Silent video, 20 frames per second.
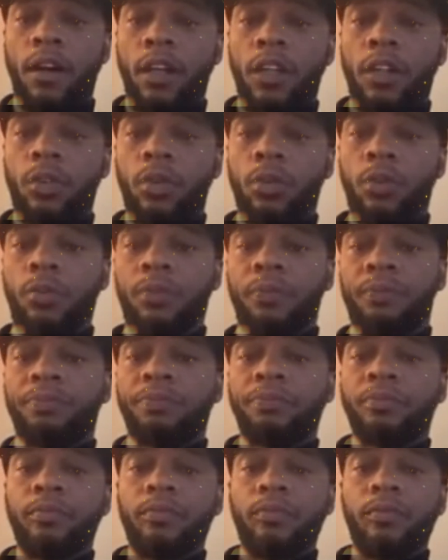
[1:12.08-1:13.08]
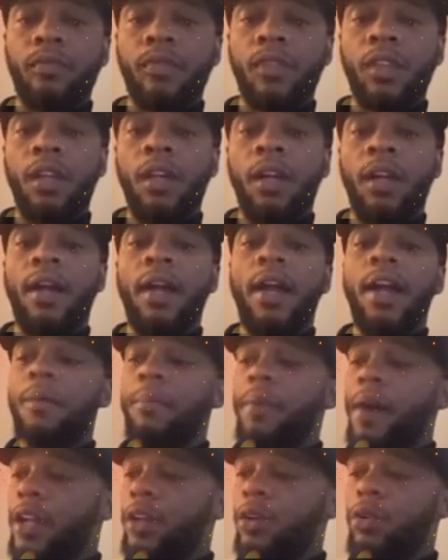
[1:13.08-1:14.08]
All right, cool.
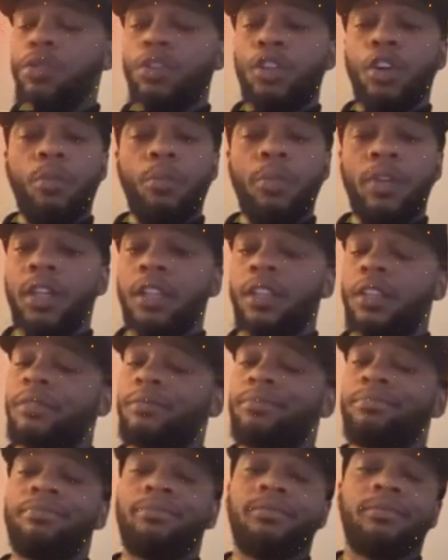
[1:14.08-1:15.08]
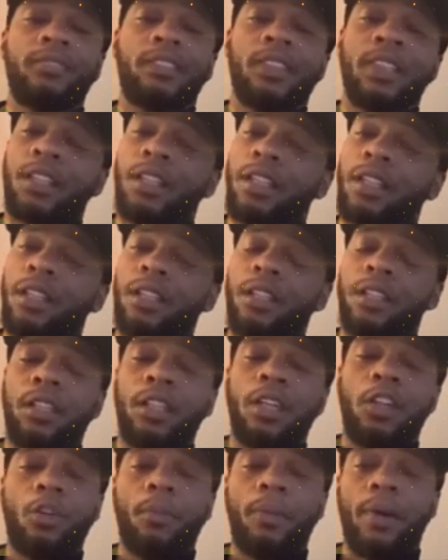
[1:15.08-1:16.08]
Everybody who know me,
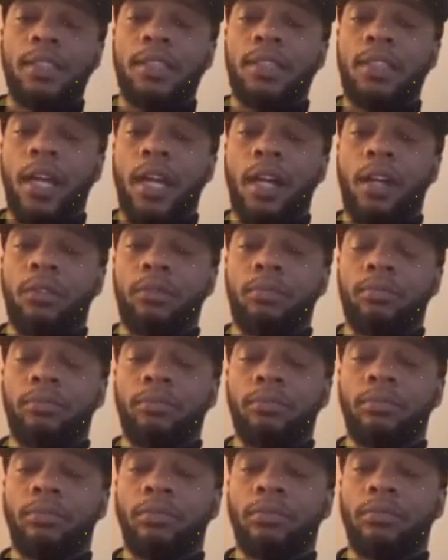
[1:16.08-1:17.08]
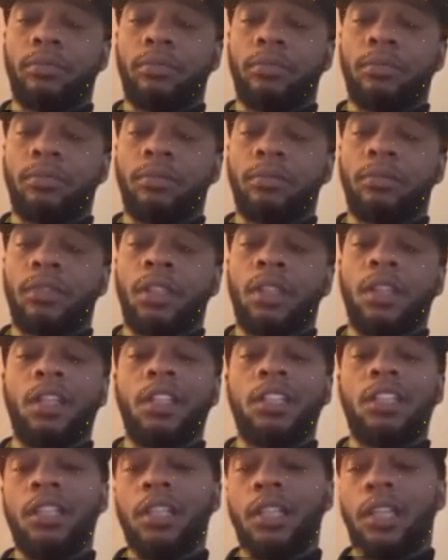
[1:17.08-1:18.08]
y'all know my style.
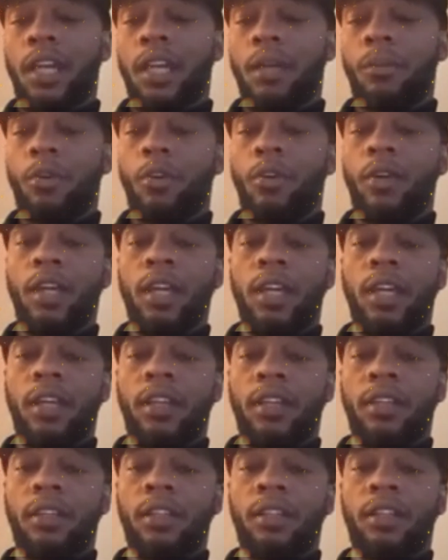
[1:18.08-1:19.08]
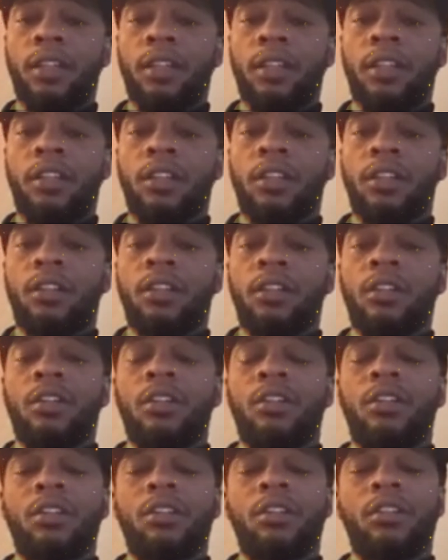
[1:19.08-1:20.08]
She came on here
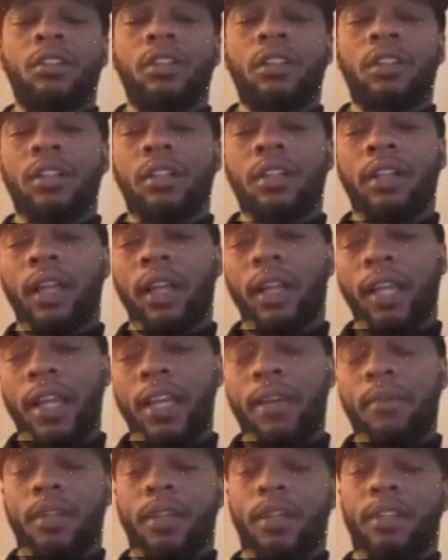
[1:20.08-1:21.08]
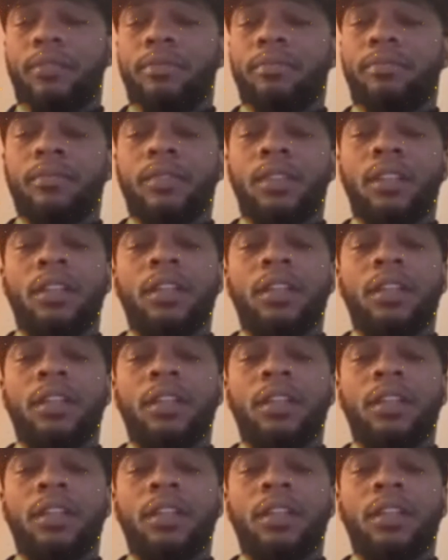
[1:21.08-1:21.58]
claiming